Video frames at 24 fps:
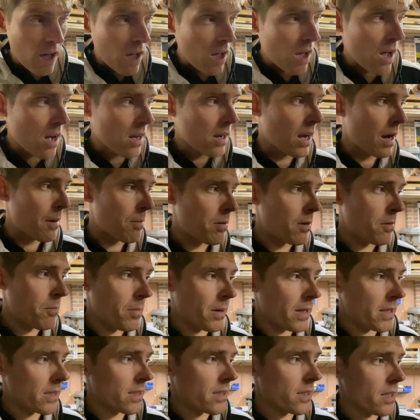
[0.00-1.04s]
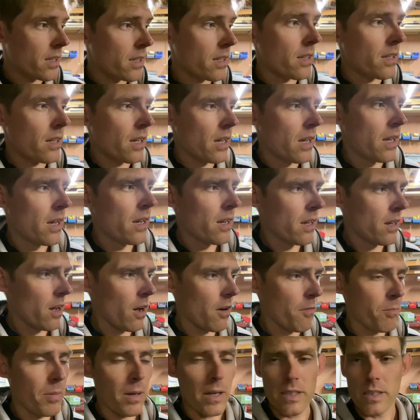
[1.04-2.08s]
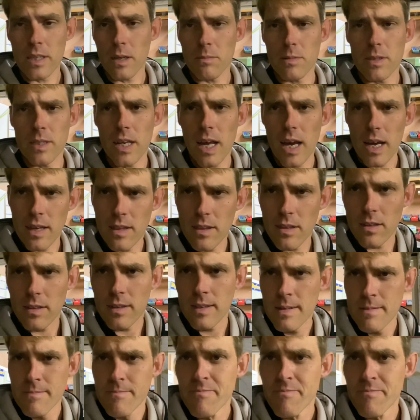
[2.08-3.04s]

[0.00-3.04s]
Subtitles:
a couple of bits that I've picked up today that